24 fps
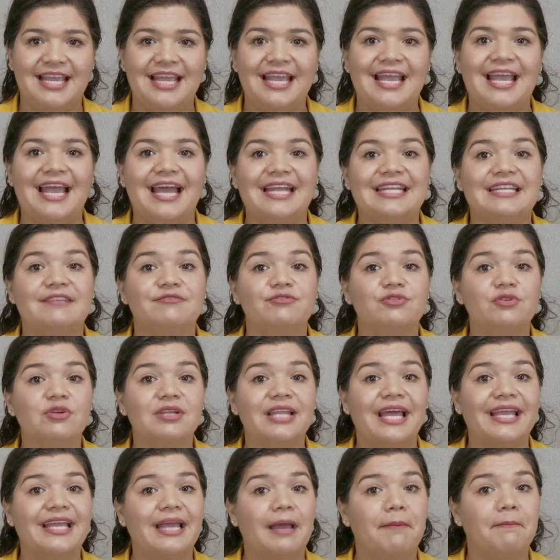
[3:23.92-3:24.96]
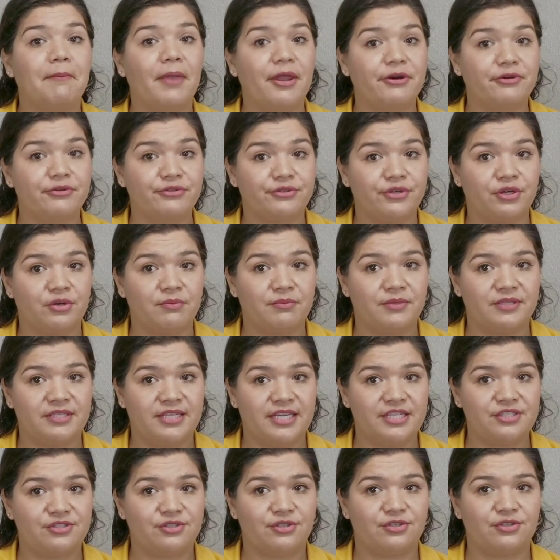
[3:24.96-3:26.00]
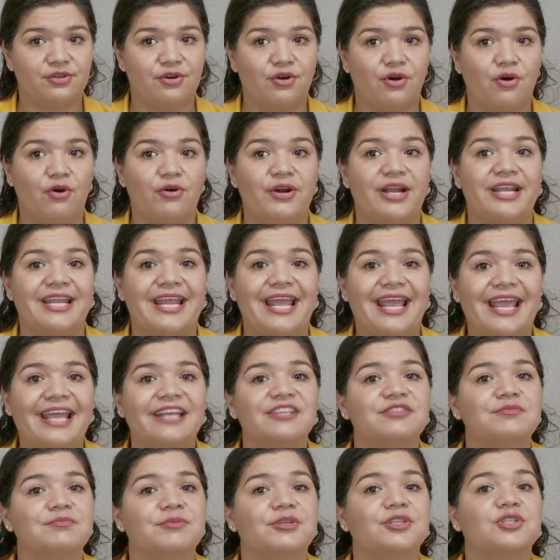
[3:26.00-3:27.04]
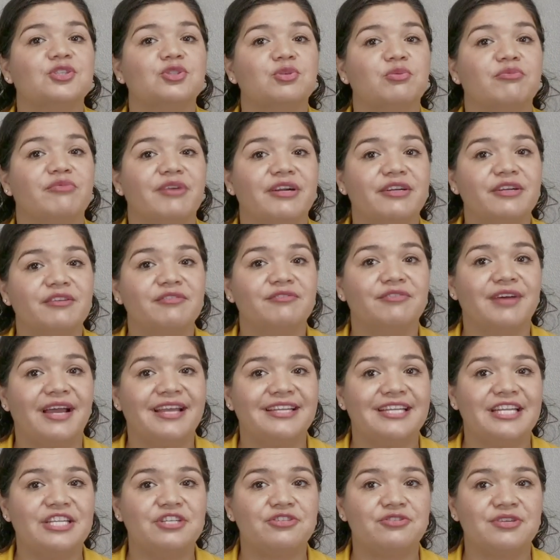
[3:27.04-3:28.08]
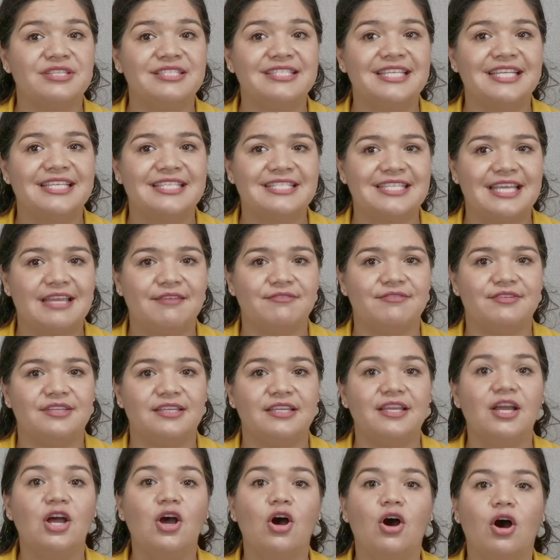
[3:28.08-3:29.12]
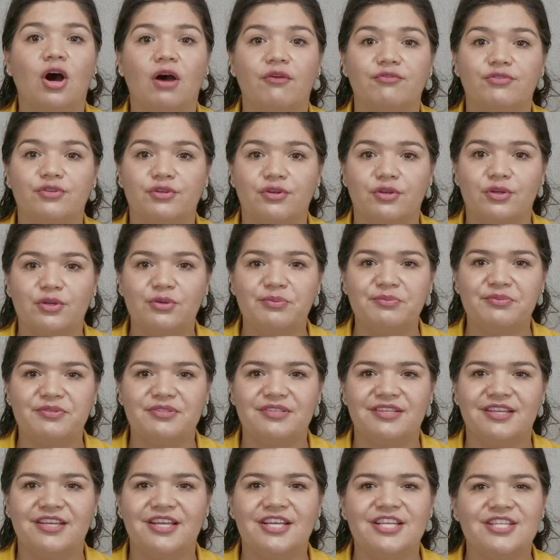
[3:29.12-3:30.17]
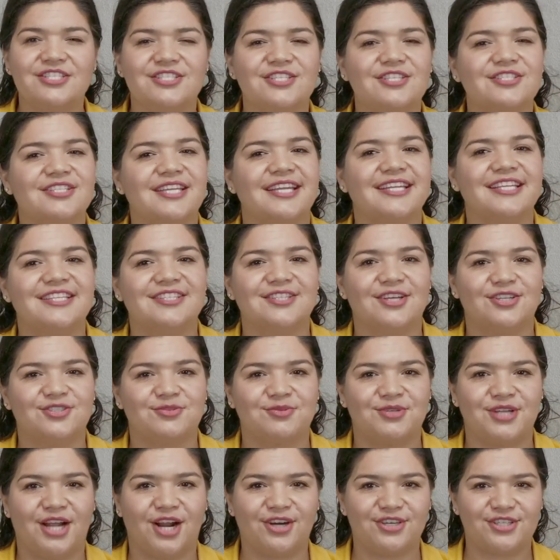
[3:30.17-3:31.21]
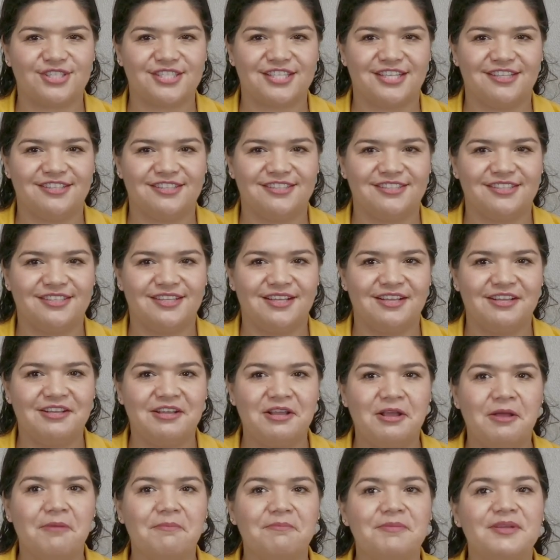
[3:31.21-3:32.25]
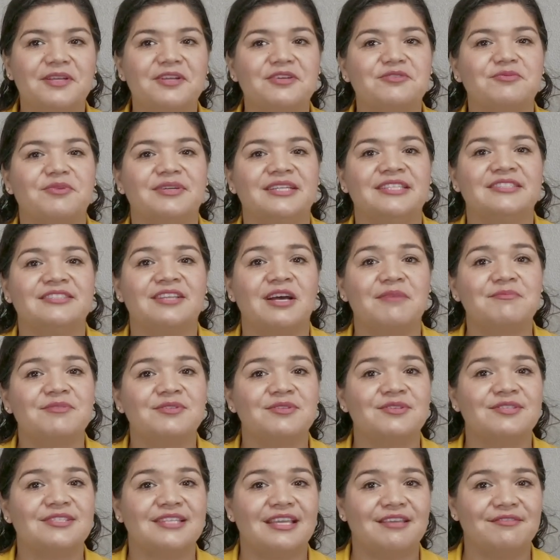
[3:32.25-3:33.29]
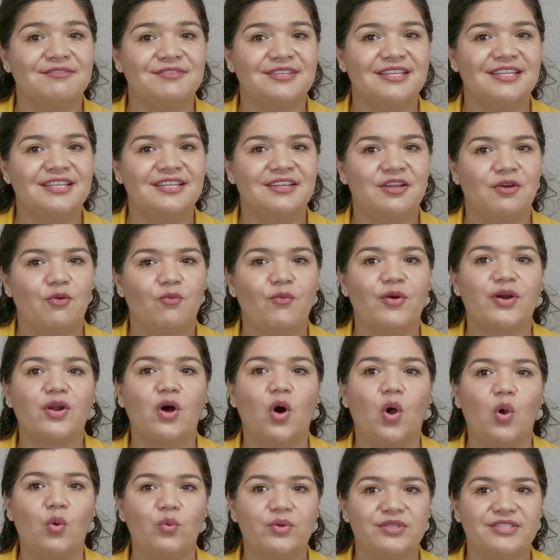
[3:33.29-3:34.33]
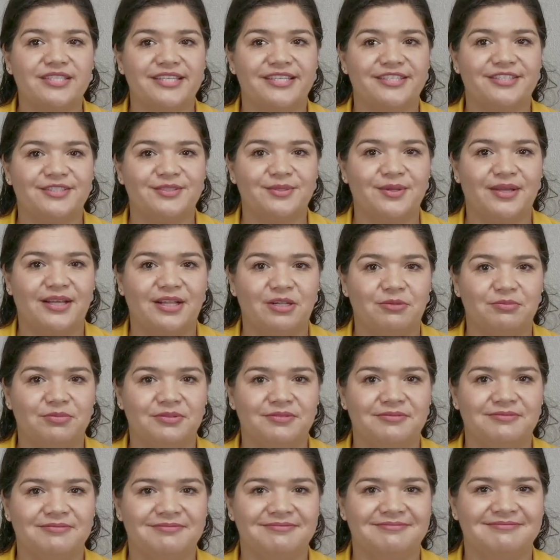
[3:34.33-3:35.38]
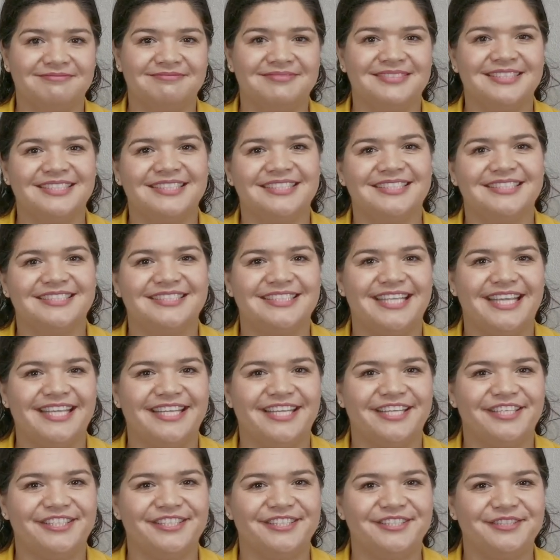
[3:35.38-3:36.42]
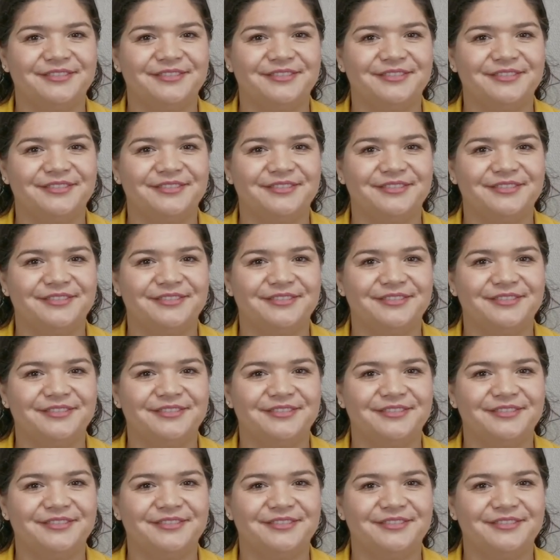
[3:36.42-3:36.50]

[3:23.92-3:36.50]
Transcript: And if you like a better recommendation or an expert to verify the intrinsic safety of your loops, just get in touch with R. STAHL. Because when it comes to safety, we're always here to help. Take care.